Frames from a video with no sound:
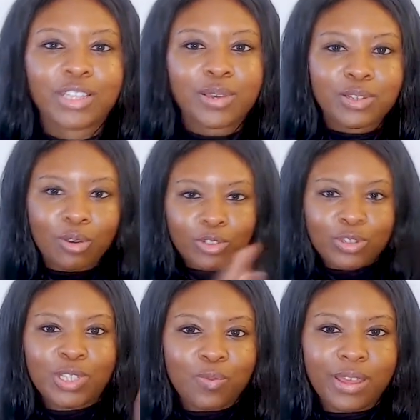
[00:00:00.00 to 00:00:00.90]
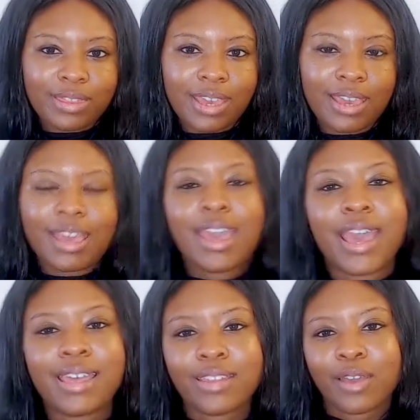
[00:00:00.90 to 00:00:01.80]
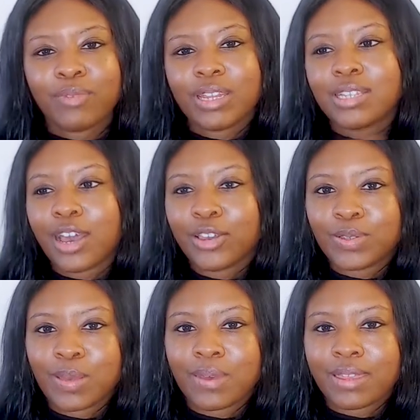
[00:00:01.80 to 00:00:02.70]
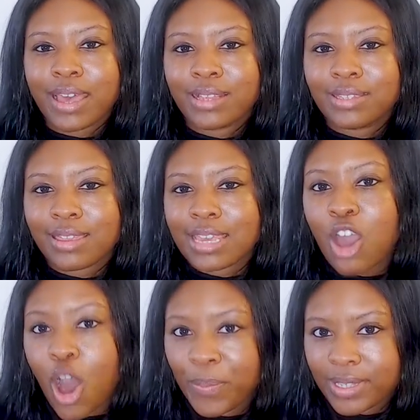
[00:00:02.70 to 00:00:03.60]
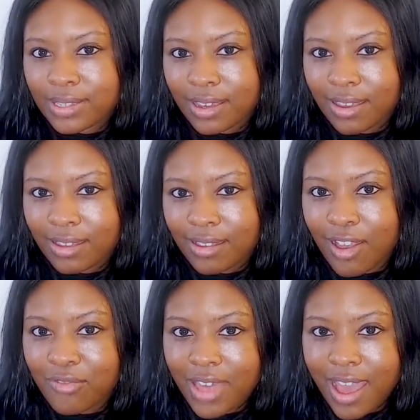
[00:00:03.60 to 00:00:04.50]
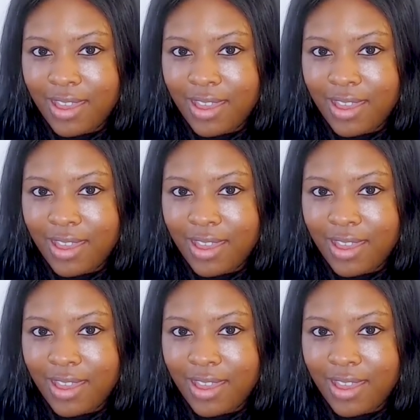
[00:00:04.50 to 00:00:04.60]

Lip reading: So I told you this one thing, and now I'm going to tell you something that's the opposite of that.